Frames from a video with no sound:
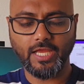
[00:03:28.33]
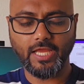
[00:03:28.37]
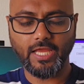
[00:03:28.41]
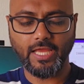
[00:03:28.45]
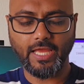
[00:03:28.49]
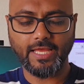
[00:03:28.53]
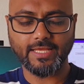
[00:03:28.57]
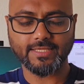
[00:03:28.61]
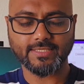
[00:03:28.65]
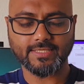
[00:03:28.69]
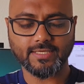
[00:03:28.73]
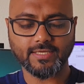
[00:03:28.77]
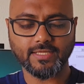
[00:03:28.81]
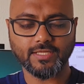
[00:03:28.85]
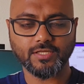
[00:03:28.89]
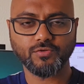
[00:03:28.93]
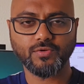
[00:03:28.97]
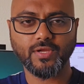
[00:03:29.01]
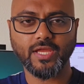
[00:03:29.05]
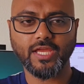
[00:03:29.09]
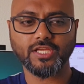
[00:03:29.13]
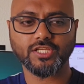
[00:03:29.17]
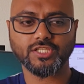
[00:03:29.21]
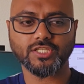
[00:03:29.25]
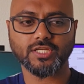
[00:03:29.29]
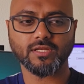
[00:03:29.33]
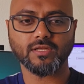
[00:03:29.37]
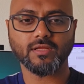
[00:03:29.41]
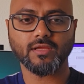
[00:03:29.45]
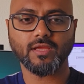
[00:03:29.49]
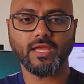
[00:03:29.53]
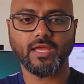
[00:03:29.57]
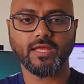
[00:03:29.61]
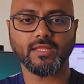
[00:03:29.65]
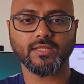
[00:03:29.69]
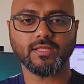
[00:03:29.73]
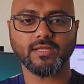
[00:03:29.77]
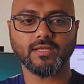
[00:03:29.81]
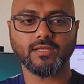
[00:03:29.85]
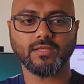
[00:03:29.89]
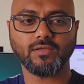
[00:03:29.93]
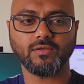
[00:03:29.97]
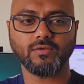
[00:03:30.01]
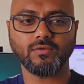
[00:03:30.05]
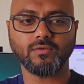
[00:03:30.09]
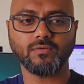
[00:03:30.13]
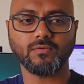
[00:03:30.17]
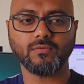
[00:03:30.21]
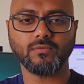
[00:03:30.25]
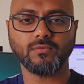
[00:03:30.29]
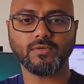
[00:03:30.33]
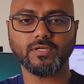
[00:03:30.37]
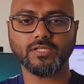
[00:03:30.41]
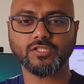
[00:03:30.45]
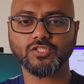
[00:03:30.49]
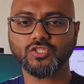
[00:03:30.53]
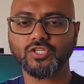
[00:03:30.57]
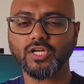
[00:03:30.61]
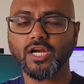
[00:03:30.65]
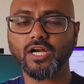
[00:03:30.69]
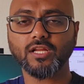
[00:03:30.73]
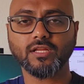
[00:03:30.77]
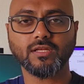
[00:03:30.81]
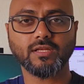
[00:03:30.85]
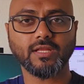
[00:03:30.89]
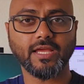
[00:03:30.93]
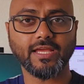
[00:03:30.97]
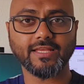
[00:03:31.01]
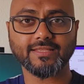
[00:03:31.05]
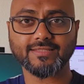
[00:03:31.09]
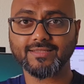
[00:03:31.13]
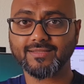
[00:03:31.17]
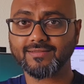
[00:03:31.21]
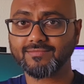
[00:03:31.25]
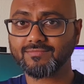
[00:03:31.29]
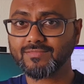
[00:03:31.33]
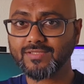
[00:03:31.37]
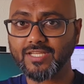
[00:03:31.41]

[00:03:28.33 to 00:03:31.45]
as an education, and then you started as a